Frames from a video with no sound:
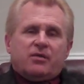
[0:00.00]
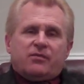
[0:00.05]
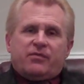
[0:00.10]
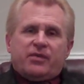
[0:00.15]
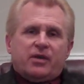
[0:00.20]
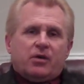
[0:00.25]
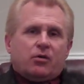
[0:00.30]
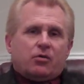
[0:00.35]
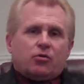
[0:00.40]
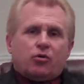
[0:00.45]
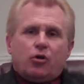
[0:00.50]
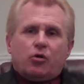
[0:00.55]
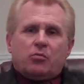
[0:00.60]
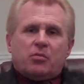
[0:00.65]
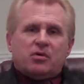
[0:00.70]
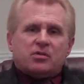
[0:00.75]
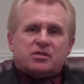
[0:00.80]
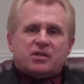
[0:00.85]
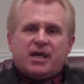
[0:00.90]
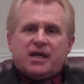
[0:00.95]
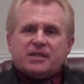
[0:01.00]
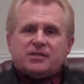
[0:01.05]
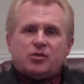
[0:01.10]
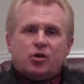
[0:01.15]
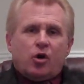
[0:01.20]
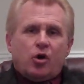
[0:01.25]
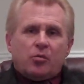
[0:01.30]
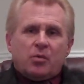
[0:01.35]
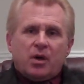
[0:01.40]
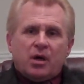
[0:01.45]

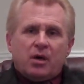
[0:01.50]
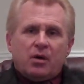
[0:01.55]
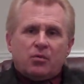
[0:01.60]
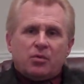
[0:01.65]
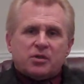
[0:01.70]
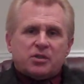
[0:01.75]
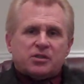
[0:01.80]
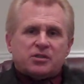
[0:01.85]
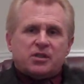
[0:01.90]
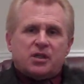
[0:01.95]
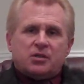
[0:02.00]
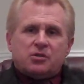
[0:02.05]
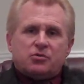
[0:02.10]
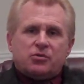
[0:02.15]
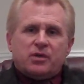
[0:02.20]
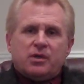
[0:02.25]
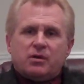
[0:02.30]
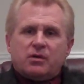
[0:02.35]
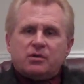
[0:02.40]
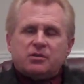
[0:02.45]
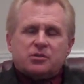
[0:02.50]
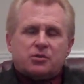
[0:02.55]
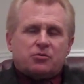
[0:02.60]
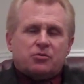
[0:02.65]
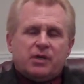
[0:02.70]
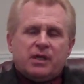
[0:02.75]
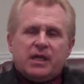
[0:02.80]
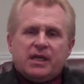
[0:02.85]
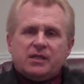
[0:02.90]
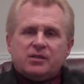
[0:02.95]
pheochromocytoma, which is an
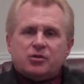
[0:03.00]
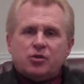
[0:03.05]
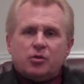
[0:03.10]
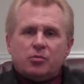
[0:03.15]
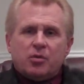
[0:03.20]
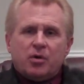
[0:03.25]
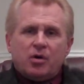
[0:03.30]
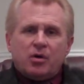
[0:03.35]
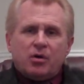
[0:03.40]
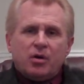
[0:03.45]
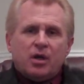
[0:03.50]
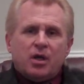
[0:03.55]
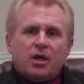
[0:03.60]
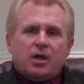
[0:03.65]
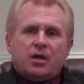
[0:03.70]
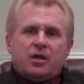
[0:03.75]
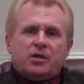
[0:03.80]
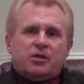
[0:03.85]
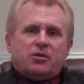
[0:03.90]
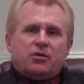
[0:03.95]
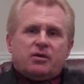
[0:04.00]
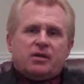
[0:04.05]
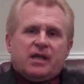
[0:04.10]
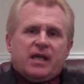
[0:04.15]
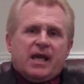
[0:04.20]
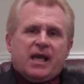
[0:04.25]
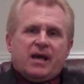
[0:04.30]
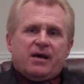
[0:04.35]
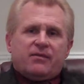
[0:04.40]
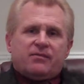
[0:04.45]
adrenal-secreting tumor. You can
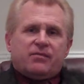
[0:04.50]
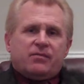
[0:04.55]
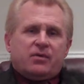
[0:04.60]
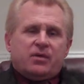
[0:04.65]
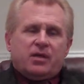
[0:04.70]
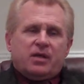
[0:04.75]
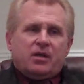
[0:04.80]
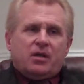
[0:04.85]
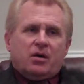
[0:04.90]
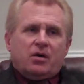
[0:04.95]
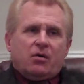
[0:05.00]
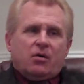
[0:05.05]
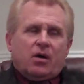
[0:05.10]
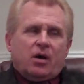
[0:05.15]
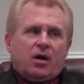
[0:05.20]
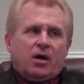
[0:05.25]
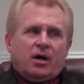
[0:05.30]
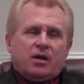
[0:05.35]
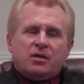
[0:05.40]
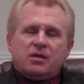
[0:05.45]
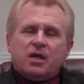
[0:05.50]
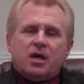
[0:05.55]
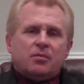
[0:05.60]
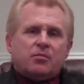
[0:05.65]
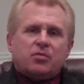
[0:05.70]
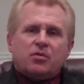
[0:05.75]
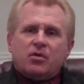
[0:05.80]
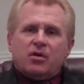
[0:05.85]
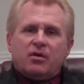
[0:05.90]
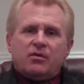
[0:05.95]
have, a
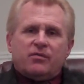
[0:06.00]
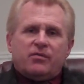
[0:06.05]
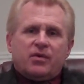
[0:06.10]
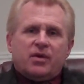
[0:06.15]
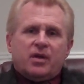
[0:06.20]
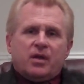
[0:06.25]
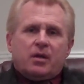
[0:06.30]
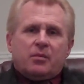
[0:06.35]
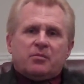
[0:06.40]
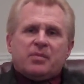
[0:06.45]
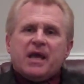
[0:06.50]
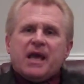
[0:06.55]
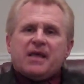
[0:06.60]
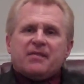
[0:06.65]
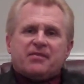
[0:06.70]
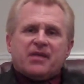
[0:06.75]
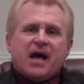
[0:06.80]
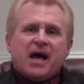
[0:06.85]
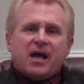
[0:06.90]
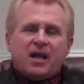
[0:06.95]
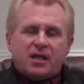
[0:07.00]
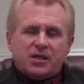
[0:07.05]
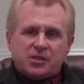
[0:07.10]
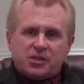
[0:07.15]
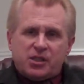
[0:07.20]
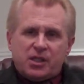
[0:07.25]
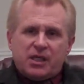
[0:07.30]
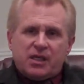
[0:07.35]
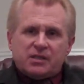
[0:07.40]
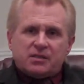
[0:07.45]
number of
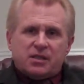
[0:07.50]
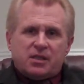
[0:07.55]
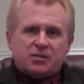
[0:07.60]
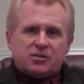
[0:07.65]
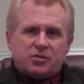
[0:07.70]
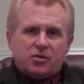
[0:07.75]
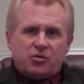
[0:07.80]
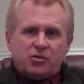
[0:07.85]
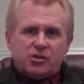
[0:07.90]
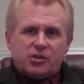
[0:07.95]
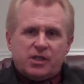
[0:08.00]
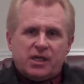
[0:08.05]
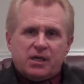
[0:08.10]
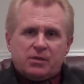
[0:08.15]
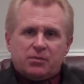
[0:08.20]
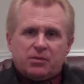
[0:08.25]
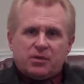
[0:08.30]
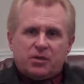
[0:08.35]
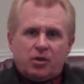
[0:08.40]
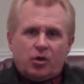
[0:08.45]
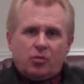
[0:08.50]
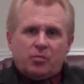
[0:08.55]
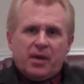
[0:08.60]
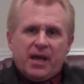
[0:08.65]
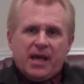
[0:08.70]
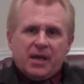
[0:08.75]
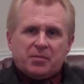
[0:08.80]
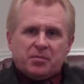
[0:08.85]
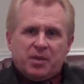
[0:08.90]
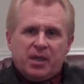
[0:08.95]
pathologies associated with low
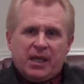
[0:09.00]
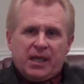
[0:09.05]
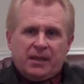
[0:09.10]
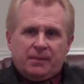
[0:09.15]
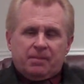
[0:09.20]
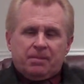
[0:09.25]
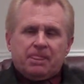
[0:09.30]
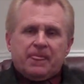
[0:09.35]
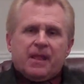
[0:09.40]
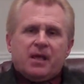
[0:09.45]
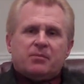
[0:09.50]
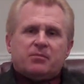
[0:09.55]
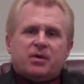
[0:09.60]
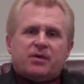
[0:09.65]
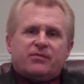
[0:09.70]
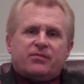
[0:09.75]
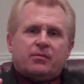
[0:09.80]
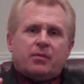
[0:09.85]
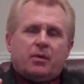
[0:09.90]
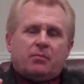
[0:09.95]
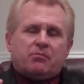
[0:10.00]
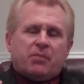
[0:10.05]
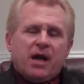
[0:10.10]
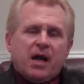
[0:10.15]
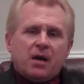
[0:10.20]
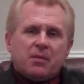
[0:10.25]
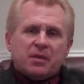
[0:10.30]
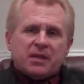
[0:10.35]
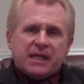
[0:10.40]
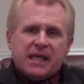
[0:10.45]
back pain. But from a
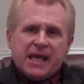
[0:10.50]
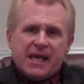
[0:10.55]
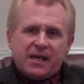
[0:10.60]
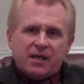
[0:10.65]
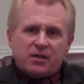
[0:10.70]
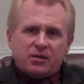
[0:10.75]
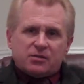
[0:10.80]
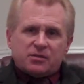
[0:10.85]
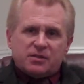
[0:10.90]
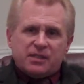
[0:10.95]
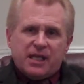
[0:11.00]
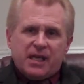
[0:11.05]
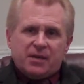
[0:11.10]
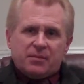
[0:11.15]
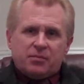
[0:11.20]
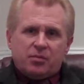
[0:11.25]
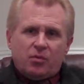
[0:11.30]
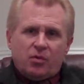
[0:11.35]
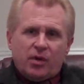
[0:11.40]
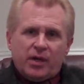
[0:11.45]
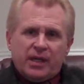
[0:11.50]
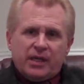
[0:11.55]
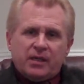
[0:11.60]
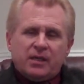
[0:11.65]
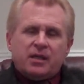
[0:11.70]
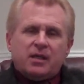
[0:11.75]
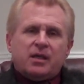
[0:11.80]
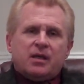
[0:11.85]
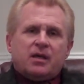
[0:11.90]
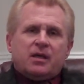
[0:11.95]
biomechanical standpoint,
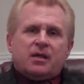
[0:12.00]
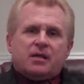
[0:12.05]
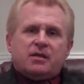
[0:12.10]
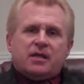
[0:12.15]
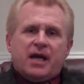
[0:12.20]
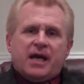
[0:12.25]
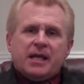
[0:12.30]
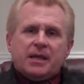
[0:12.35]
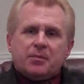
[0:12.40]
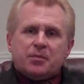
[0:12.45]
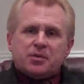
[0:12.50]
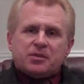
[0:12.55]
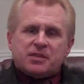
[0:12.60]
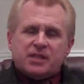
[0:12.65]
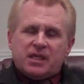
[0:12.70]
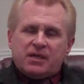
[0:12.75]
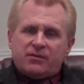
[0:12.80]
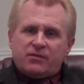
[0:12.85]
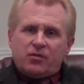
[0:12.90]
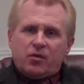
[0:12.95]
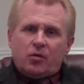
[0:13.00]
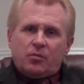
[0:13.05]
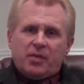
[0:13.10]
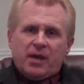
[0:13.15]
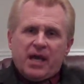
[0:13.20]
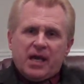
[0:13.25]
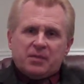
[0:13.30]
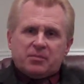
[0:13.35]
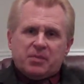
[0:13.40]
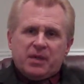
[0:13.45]
90% of low
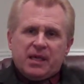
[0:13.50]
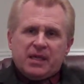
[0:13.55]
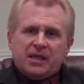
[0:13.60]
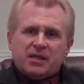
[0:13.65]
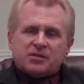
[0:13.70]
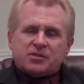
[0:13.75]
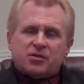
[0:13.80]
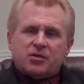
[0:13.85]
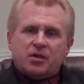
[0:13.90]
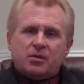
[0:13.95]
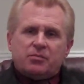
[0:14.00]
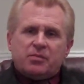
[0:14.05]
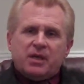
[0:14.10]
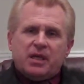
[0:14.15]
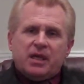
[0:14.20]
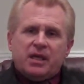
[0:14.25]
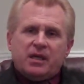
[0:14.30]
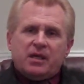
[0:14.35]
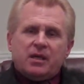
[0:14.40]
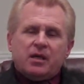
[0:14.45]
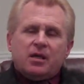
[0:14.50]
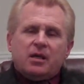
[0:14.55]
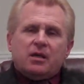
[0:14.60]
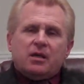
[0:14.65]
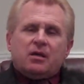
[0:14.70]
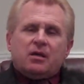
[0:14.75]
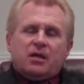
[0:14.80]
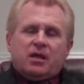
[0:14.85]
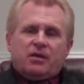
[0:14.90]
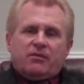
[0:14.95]
back pain is going to
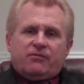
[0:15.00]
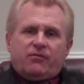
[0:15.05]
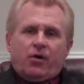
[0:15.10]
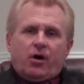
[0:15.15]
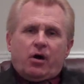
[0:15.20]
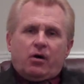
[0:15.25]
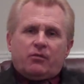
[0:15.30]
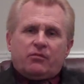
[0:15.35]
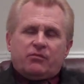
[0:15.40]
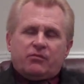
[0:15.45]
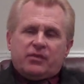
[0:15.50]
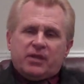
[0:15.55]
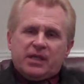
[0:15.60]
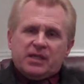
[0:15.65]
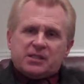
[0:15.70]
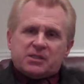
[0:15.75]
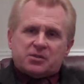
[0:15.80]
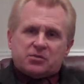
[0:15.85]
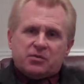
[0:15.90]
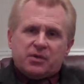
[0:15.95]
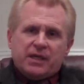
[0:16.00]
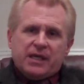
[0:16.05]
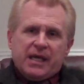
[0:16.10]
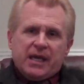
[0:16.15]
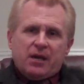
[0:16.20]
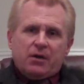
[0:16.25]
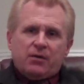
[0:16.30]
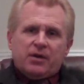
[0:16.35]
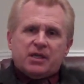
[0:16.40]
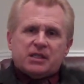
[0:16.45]
involve these three
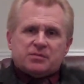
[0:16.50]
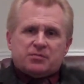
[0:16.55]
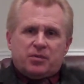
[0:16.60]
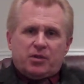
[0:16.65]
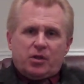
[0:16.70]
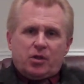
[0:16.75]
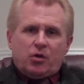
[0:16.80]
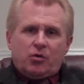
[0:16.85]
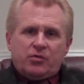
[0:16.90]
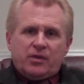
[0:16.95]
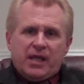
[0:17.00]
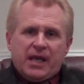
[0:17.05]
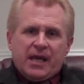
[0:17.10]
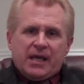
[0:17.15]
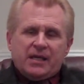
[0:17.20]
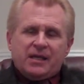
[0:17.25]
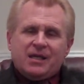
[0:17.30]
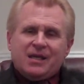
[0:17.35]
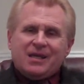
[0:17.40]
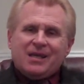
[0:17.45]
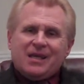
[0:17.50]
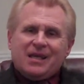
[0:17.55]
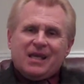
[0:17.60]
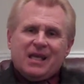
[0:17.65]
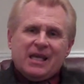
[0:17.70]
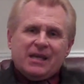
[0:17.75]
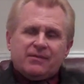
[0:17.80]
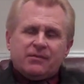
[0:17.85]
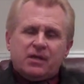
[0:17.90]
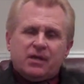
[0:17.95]
areas below that,
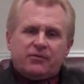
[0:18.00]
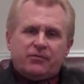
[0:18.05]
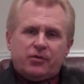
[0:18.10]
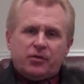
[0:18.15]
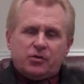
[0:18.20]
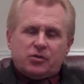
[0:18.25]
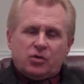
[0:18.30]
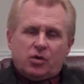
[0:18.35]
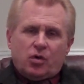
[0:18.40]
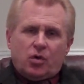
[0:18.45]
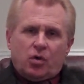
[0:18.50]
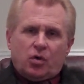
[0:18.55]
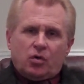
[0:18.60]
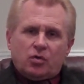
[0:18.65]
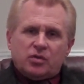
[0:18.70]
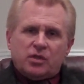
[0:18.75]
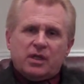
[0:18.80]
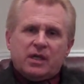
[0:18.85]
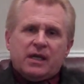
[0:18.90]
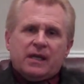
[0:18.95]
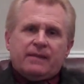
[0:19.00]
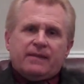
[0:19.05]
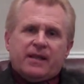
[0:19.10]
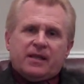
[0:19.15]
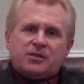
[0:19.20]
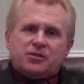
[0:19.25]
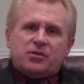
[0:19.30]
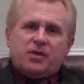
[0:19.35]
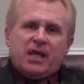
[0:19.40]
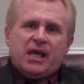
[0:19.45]
even if you're told
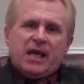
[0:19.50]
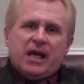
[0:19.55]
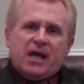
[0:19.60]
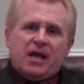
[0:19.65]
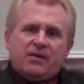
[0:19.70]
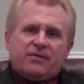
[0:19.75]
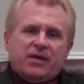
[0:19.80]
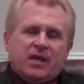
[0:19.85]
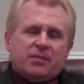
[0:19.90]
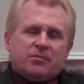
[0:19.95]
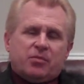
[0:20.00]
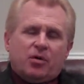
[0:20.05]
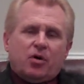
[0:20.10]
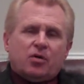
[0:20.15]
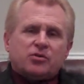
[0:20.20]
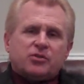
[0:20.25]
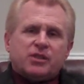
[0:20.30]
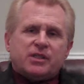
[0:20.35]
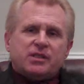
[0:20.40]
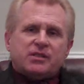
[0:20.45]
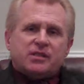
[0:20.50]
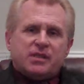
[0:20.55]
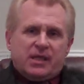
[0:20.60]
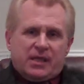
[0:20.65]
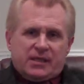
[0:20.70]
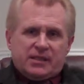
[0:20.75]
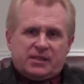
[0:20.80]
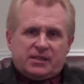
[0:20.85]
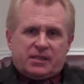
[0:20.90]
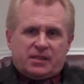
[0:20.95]
that you have a bulging
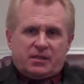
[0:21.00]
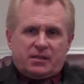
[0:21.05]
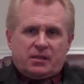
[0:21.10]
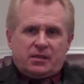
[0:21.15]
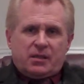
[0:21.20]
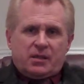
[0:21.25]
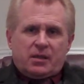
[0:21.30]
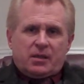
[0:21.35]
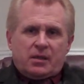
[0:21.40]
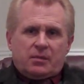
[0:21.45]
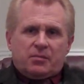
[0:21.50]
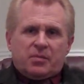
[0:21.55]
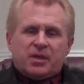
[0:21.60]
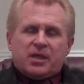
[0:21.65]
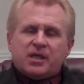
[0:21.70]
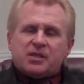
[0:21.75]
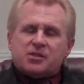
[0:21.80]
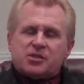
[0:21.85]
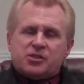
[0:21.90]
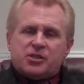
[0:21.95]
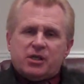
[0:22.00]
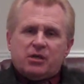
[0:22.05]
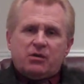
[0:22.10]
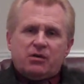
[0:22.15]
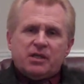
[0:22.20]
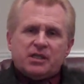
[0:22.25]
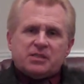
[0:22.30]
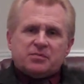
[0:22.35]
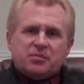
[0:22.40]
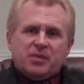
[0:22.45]
disc. Because
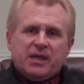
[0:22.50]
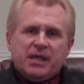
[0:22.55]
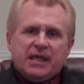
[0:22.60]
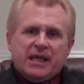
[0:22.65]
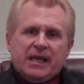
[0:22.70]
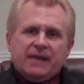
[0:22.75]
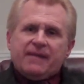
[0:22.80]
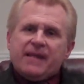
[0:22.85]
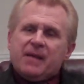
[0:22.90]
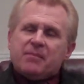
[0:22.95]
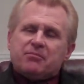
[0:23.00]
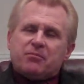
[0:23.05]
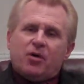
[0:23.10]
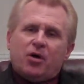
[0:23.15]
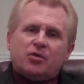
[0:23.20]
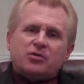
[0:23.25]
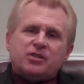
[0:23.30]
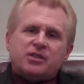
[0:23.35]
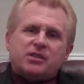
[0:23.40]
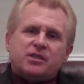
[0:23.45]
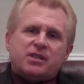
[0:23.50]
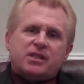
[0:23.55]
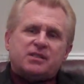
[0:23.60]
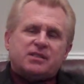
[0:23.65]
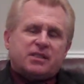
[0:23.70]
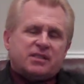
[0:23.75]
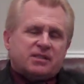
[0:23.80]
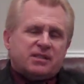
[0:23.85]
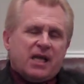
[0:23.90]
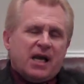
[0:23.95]
generally speaking, that bulging
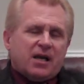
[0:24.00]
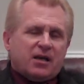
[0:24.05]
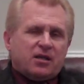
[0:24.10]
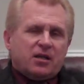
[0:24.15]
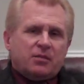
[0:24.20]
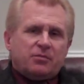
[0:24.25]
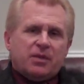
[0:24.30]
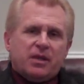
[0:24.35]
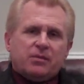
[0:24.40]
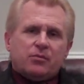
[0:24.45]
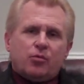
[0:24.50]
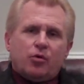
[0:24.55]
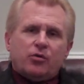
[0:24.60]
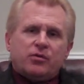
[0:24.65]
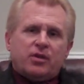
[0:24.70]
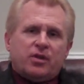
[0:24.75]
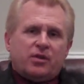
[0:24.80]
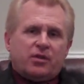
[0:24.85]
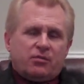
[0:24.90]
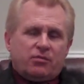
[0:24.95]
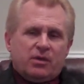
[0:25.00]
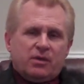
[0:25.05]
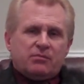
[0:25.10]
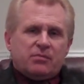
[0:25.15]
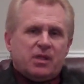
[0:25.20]
disc is not going to be more than 3